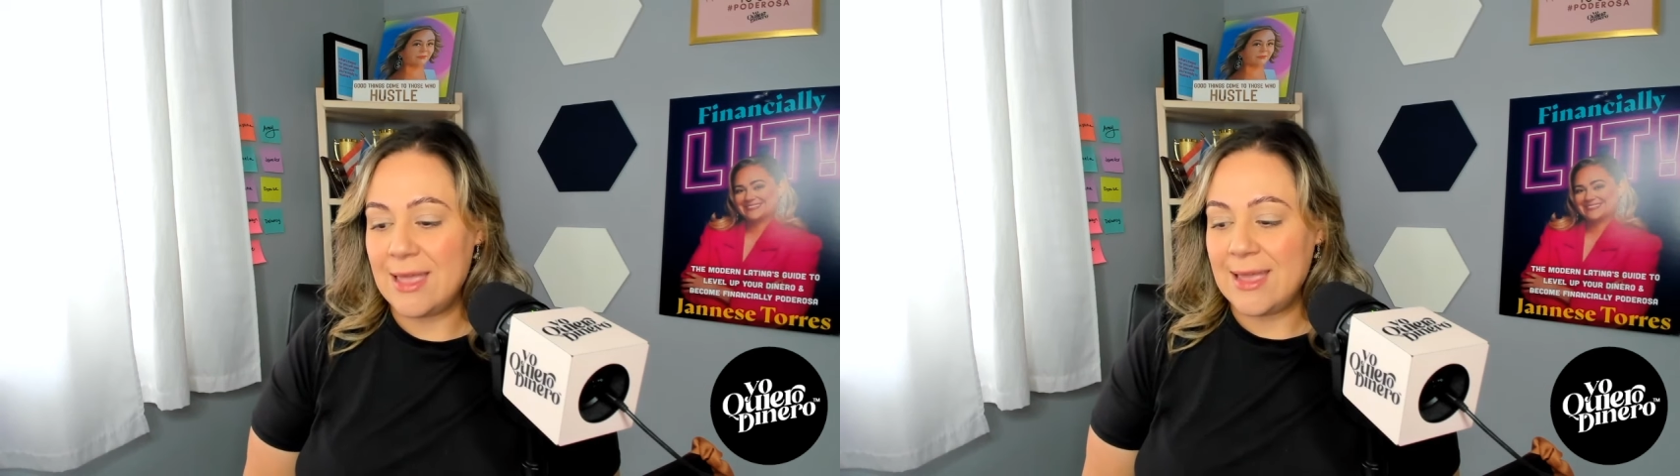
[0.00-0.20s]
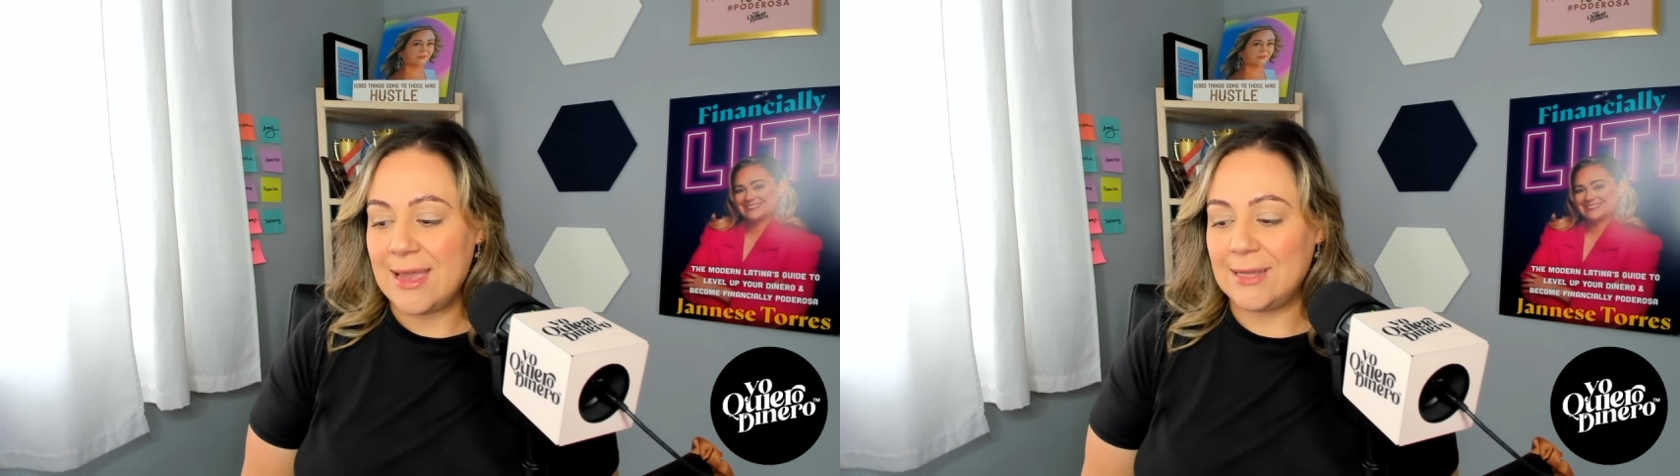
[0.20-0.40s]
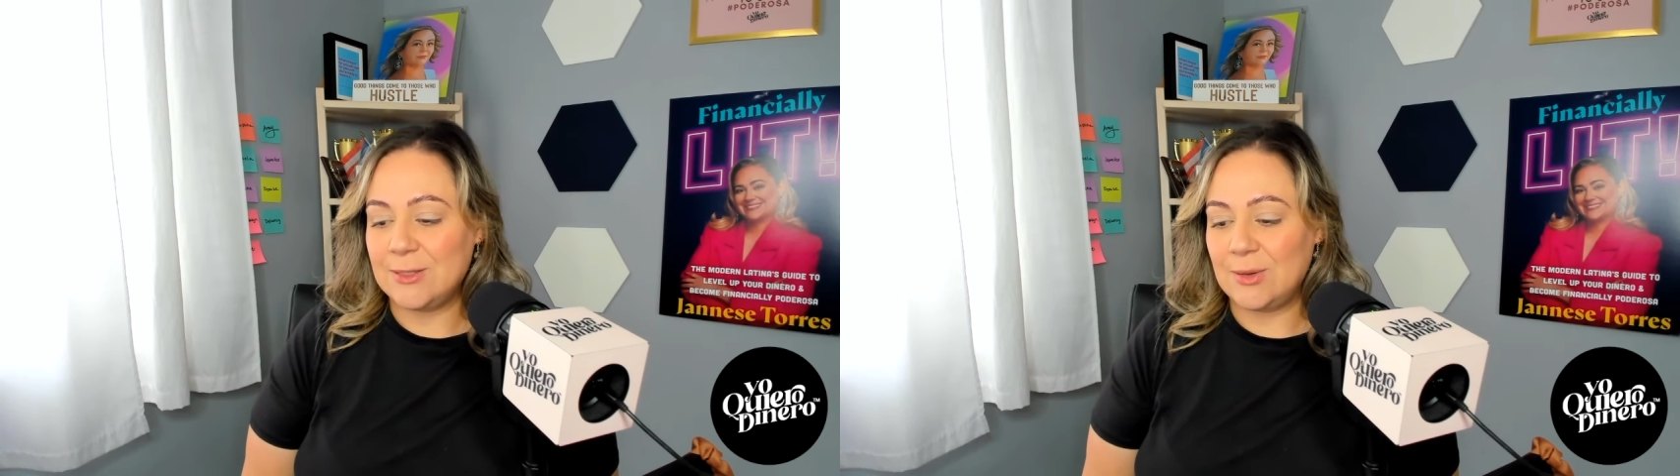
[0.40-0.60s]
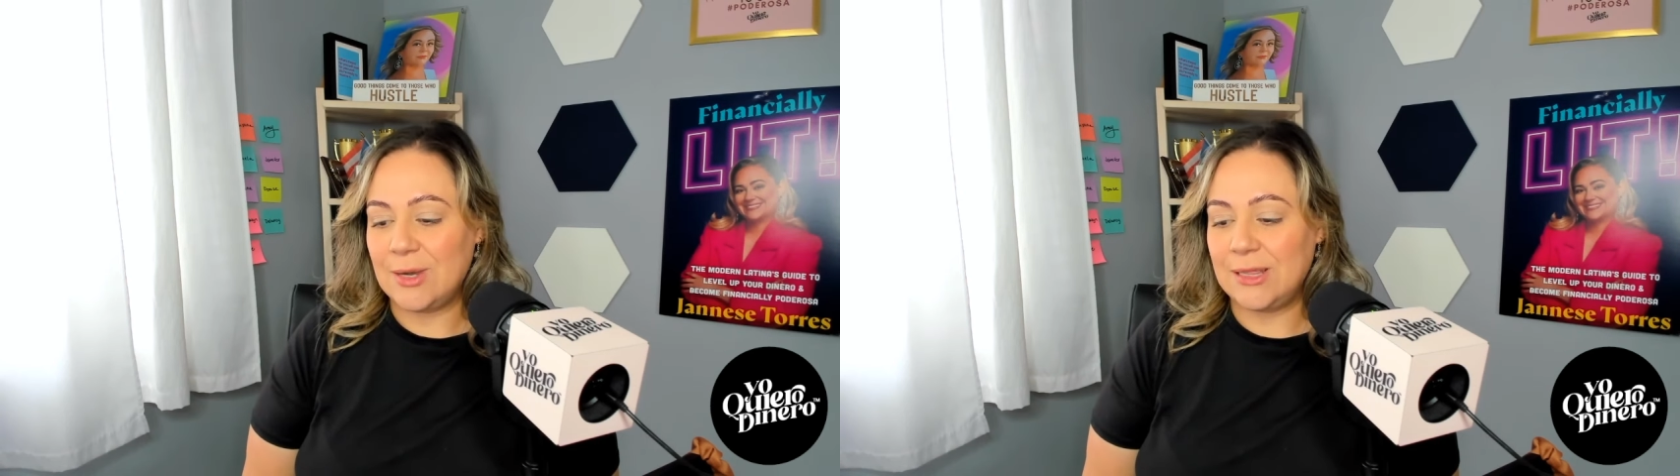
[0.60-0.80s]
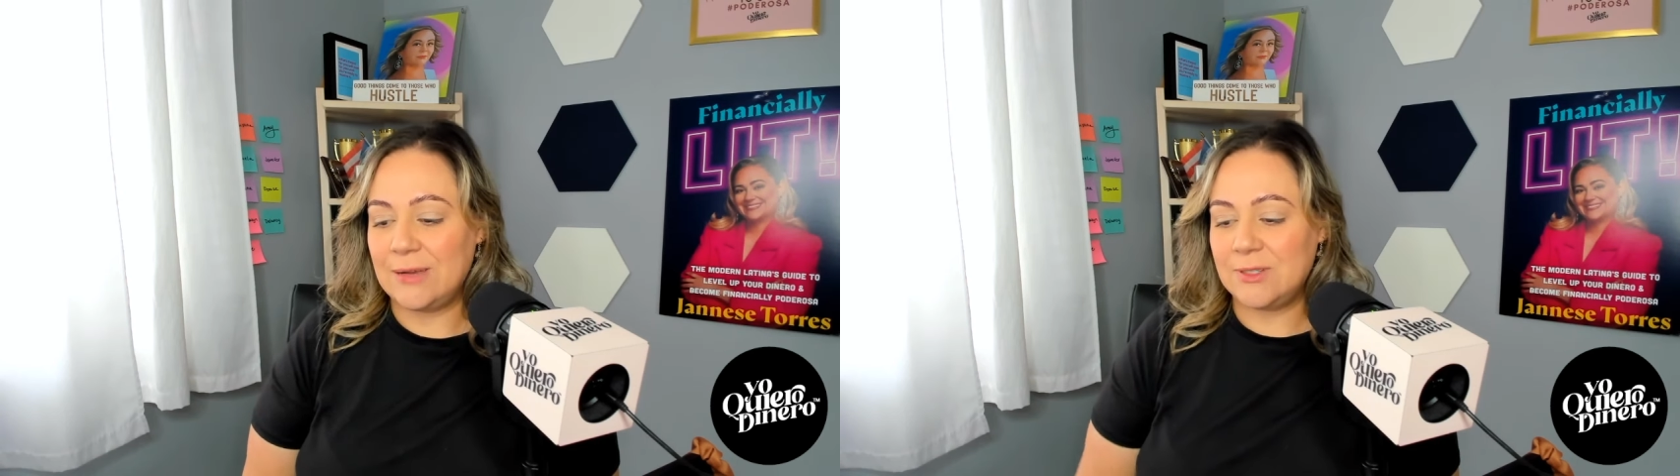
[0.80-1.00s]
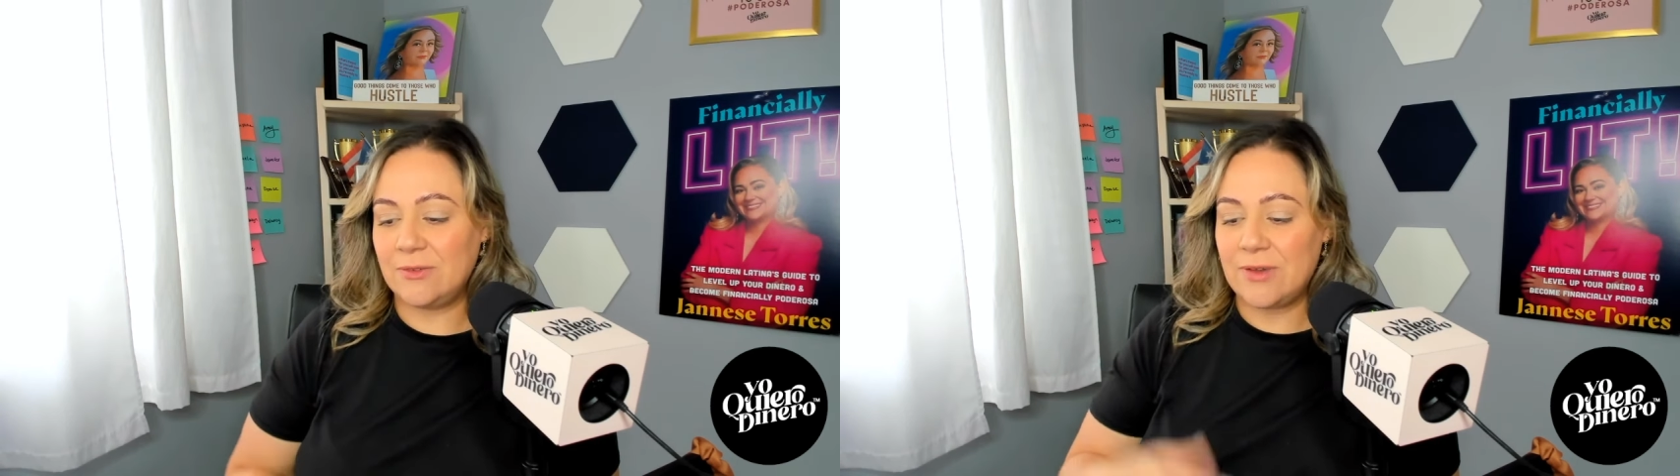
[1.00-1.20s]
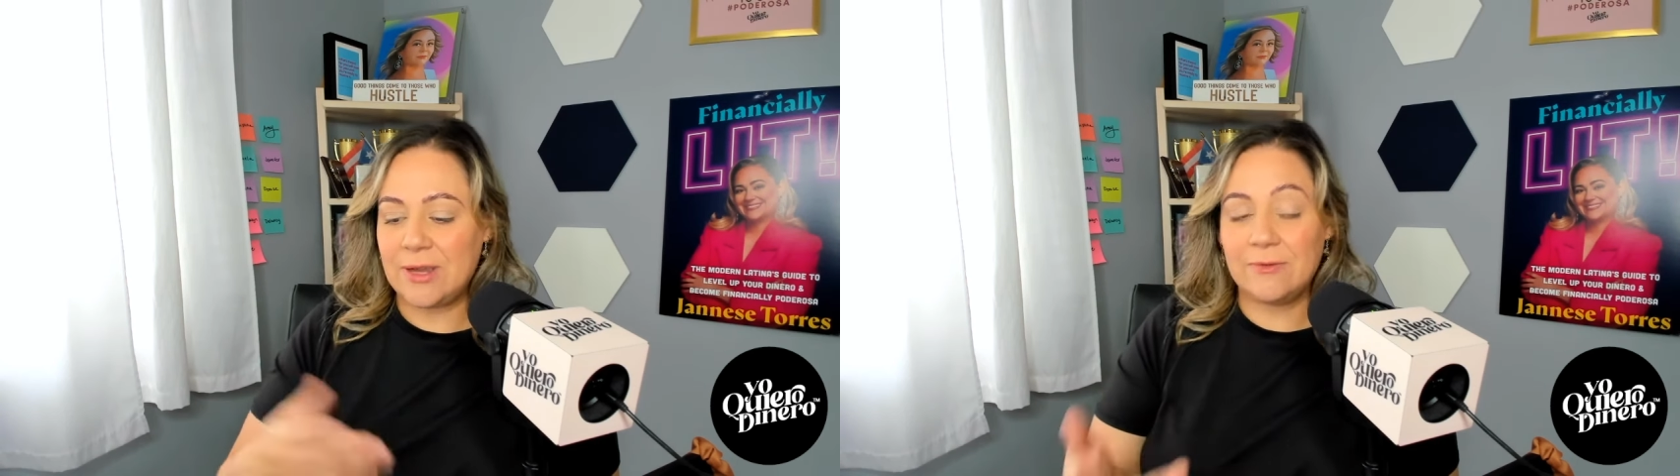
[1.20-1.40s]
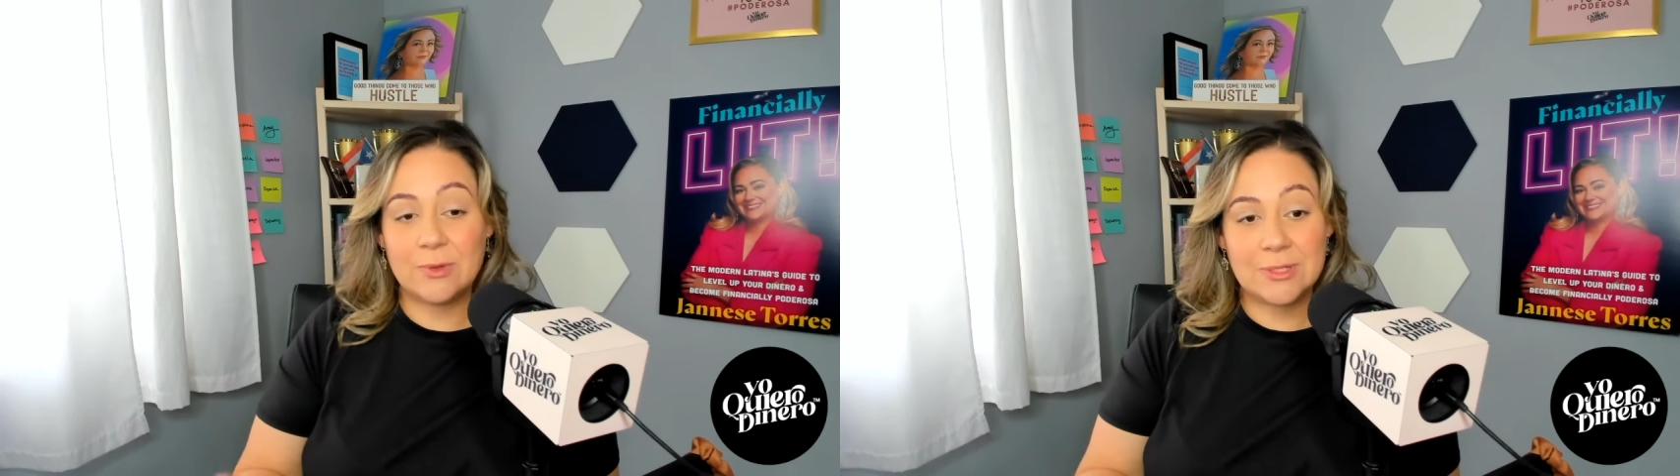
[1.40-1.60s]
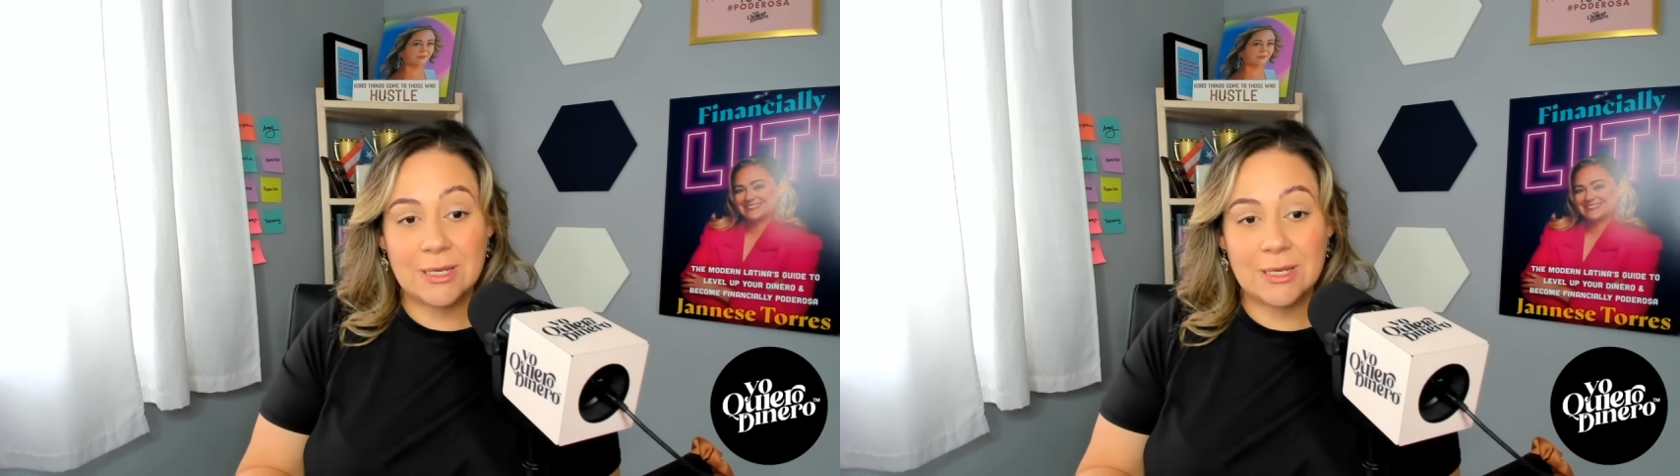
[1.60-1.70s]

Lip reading: And so I love to find folks